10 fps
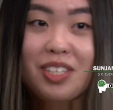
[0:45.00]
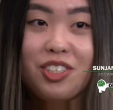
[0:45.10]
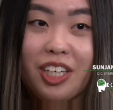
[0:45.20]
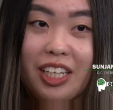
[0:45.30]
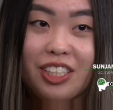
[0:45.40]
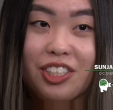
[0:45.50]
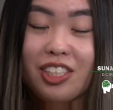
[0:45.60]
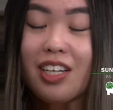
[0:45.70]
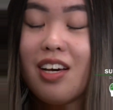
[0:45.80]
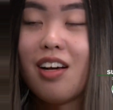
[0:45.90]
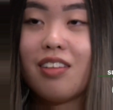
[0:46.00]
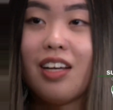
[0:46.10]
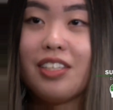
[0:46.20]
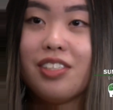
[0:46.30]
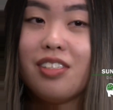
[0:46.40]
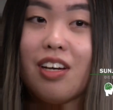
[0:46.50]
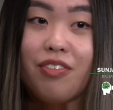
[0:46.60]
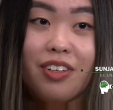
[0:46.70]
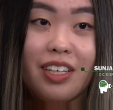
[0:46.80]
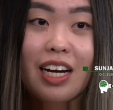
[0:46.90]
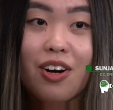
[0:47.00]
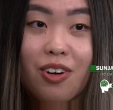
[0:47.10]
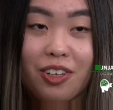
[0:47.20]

has changed, classes definitely got